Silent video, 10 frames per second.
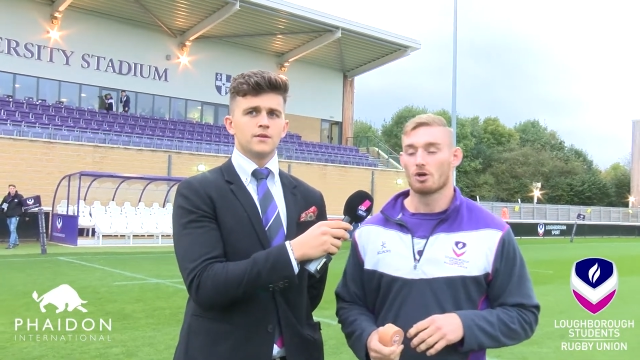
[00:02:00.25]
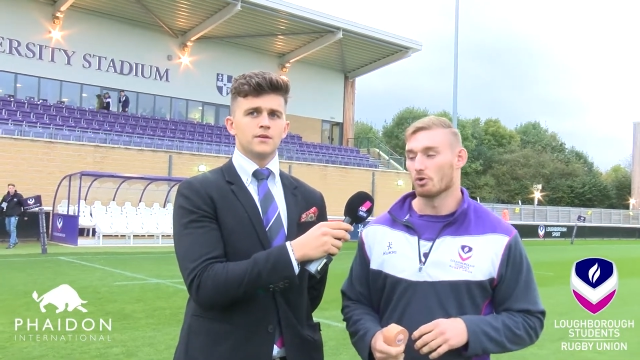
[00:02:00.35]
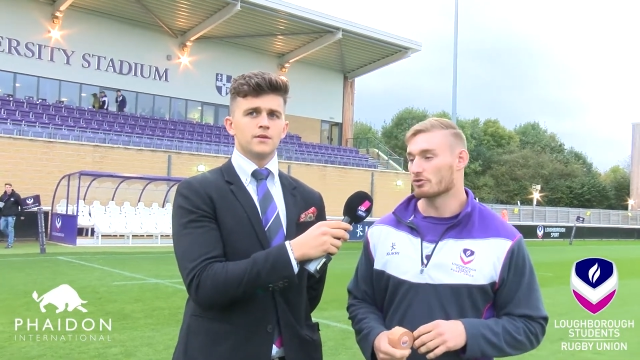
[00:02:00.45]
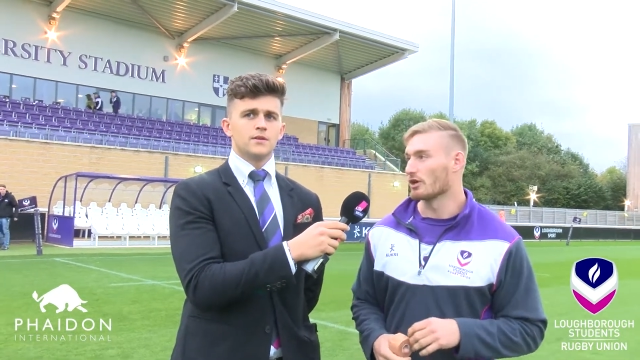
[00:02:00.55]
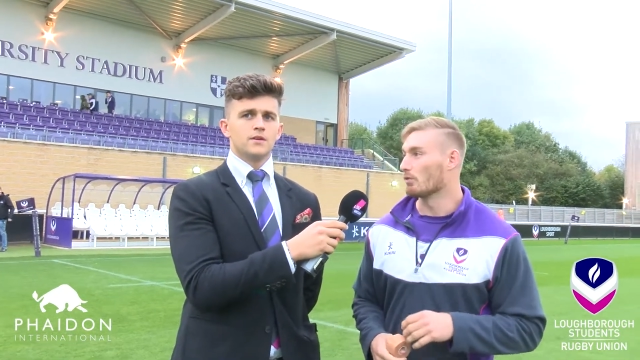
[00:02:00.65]

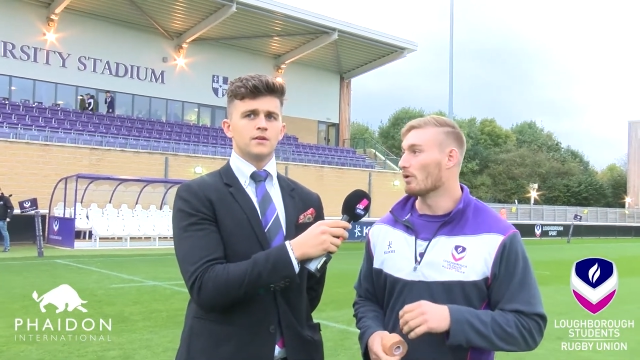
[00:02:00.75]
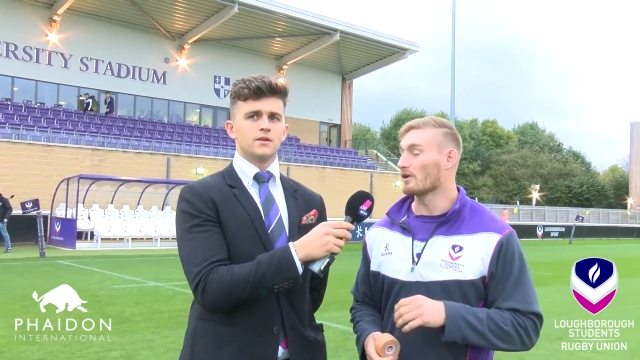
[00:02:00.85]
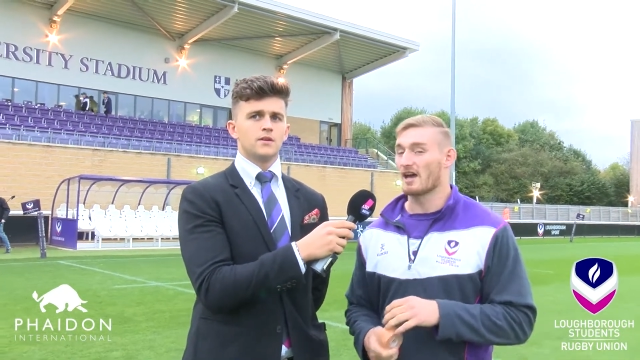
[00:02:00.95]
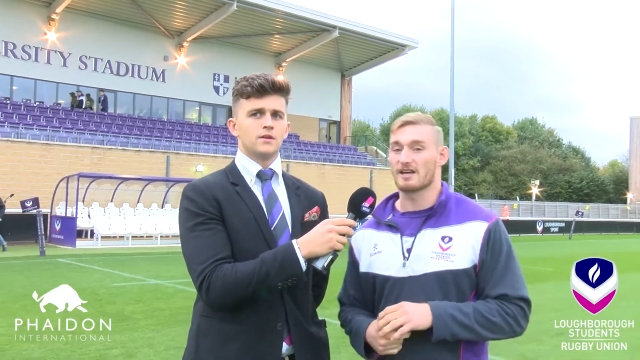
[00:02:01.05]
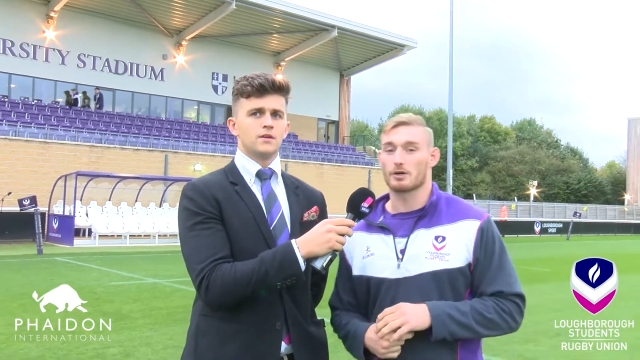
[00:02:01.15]
Speaker 1: Also, Will
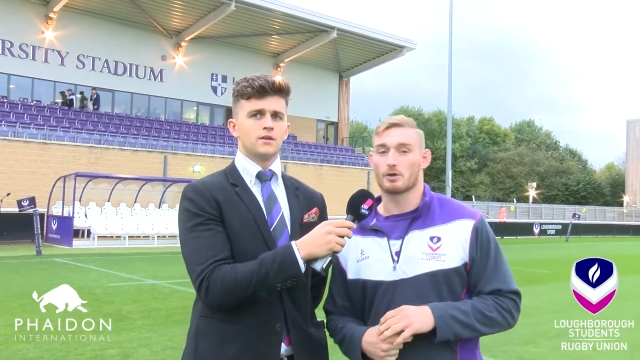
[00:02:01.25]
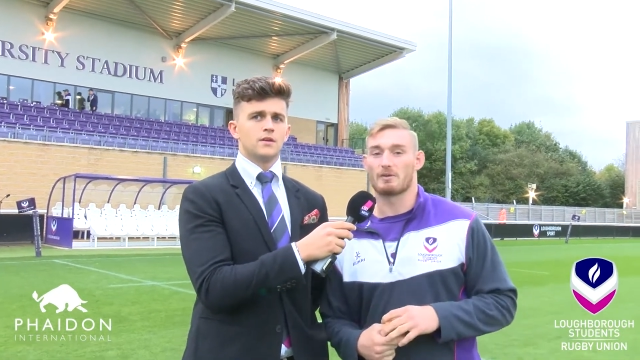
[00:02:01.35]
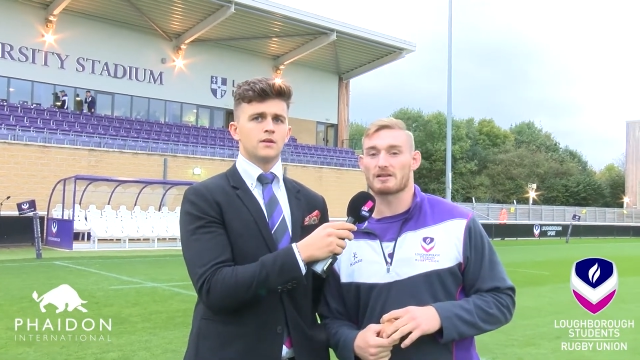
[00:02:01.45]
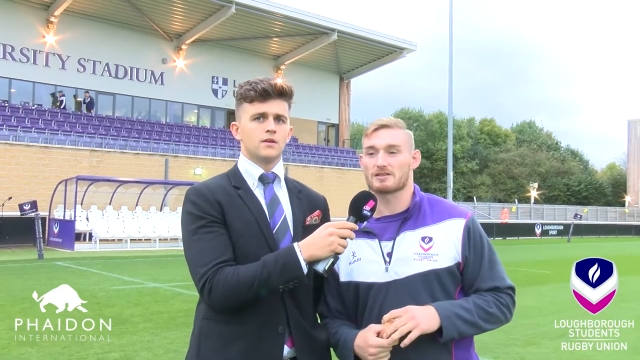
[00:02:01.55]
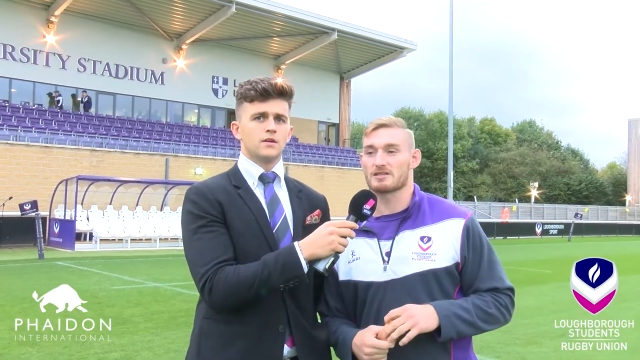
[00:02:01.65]
Kay coming
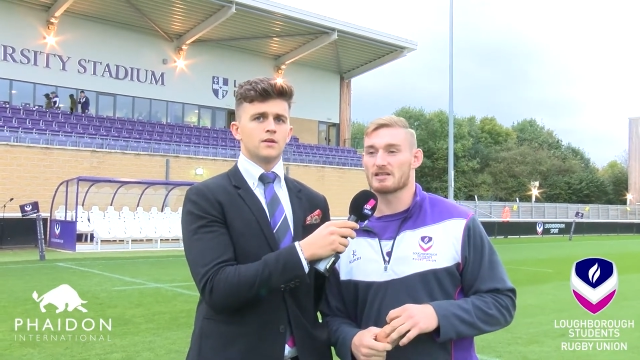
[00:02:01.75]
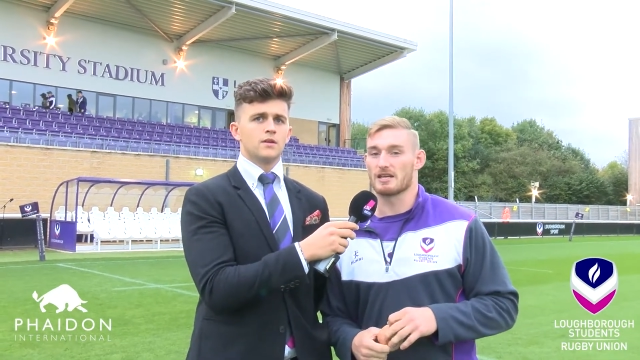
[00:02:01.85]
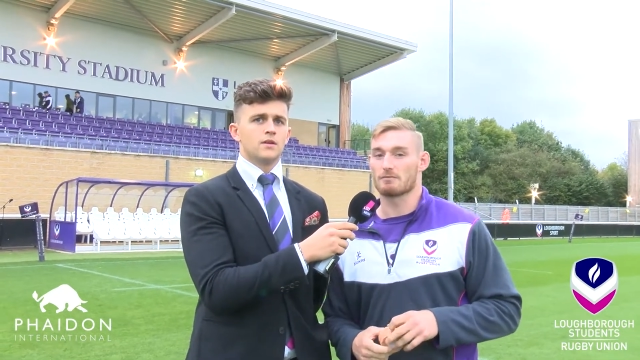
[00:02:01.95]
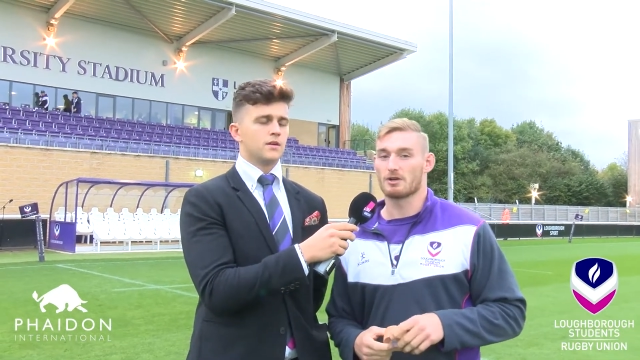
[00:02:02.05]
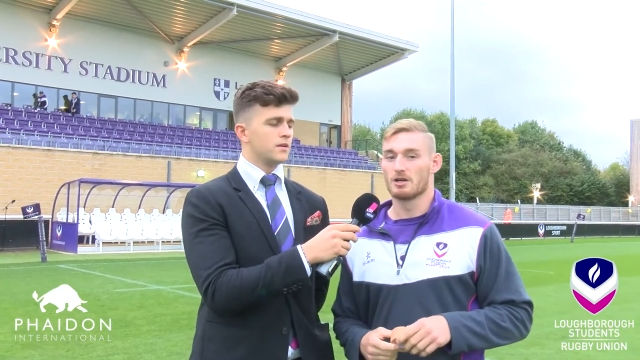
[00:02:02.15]
back into the
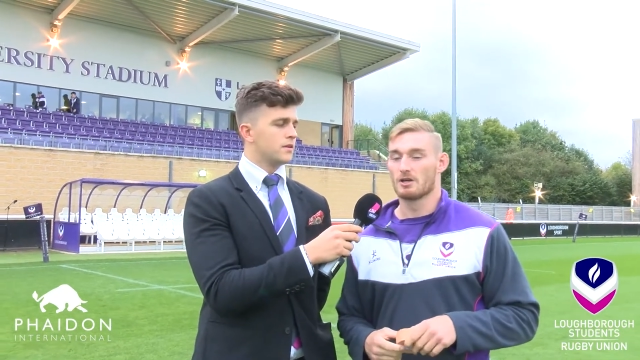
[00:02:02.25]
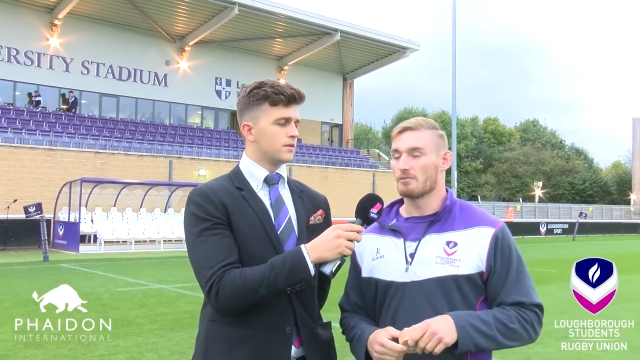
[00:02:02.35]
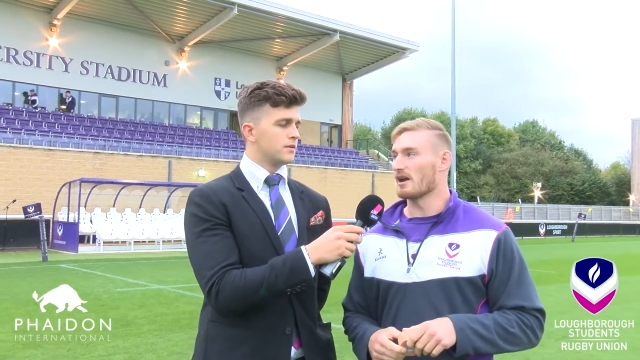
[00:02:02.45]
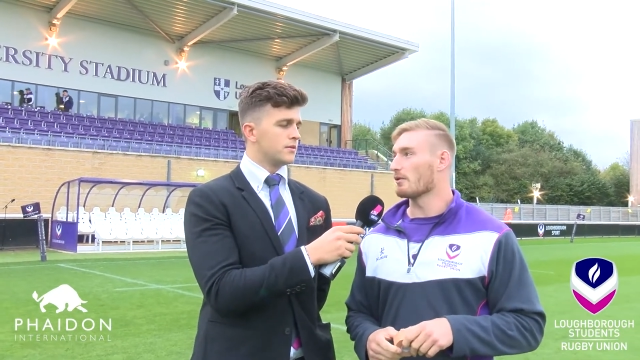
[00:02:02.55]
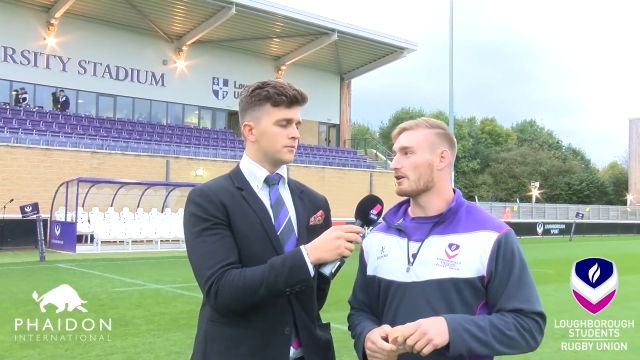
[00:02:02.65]
team. Been out